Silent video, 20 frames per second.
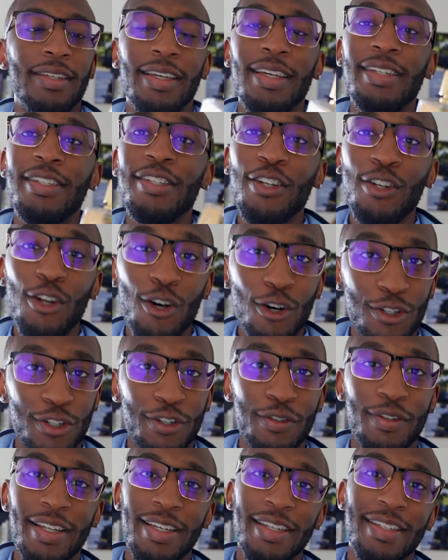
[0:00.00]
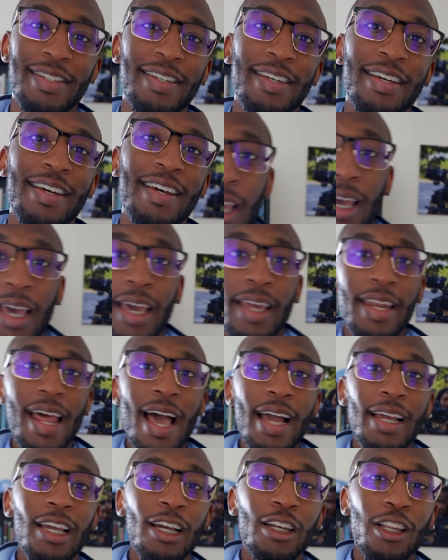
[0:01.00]
Get your nose on this. And
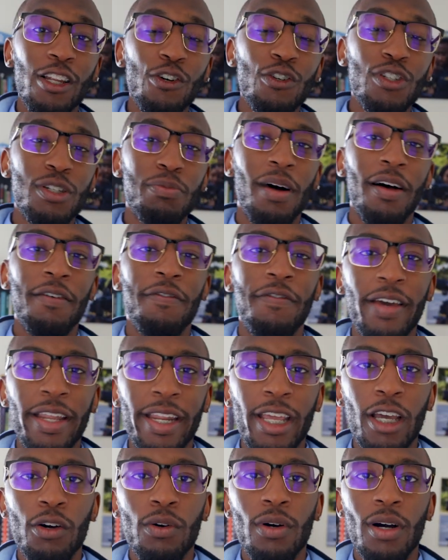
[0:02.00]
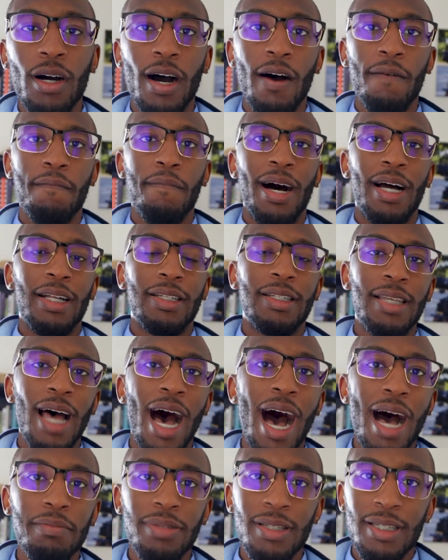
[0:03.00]
that concludes my video of my
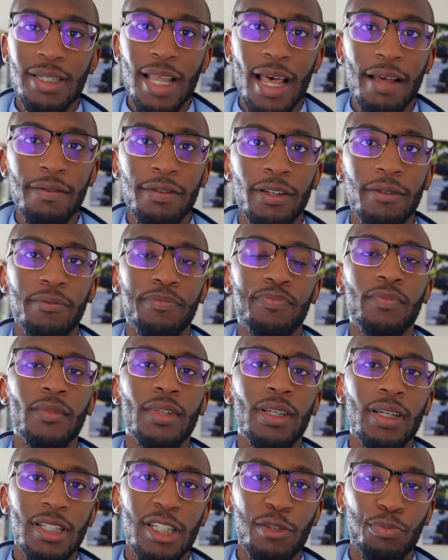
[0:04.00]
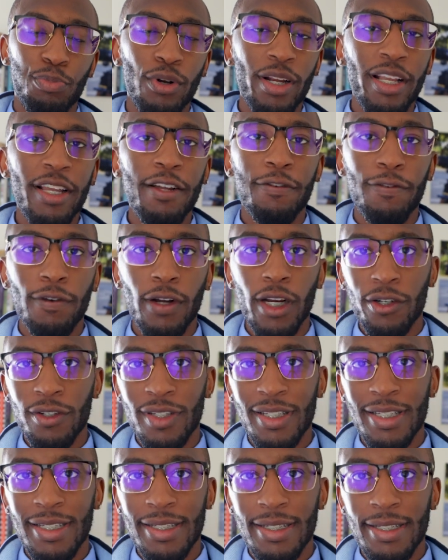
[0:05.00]
top 7 spring
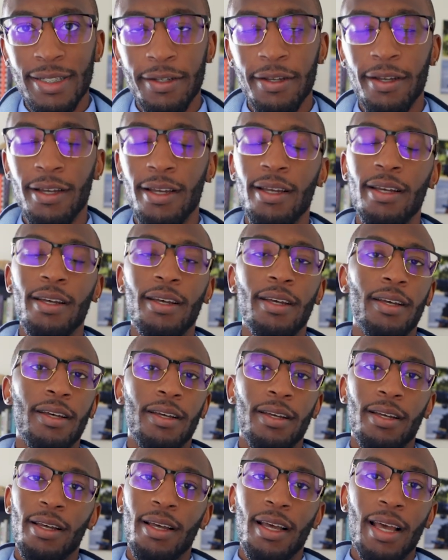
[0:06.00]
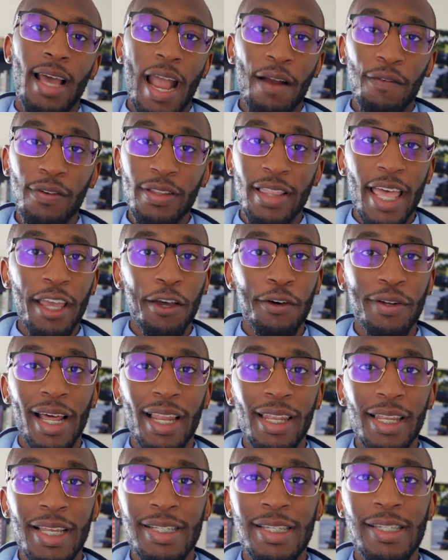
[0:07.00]
fragrances. Everything on
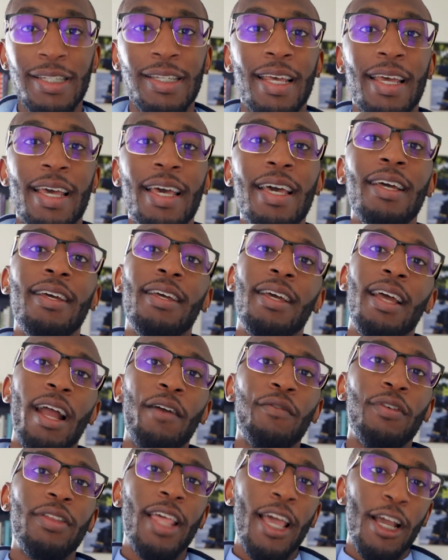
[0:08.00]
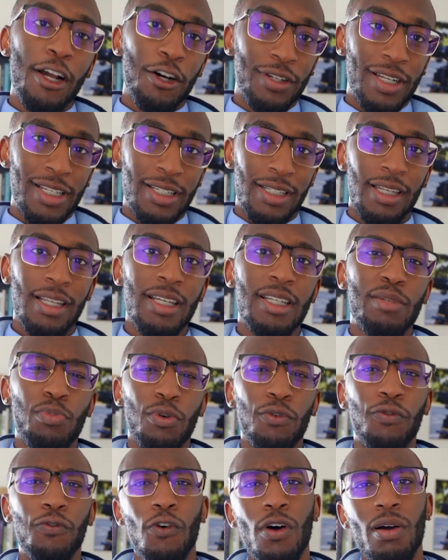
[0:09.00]
that list is a hit. Everything on this list
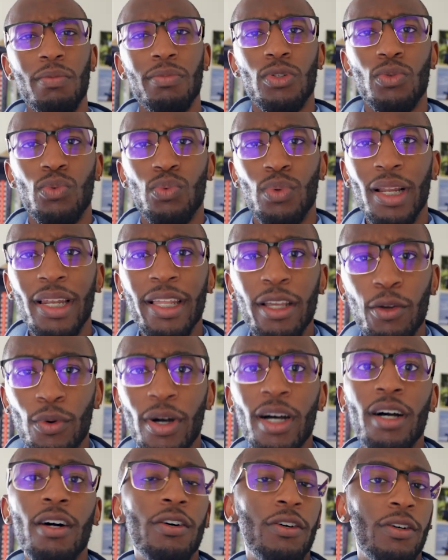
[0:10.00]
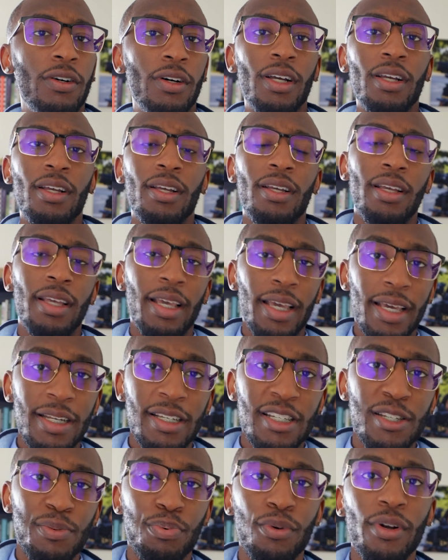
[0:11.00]
performs really well in
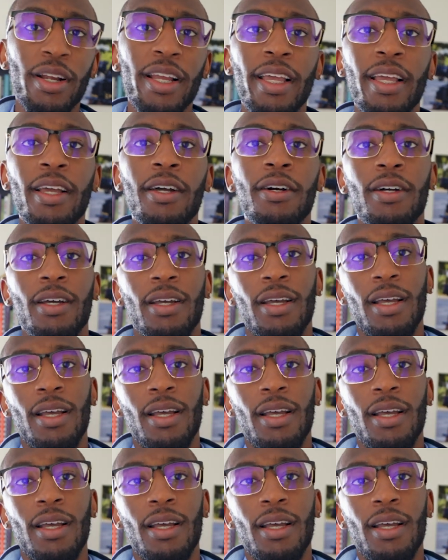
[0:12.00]
the spring.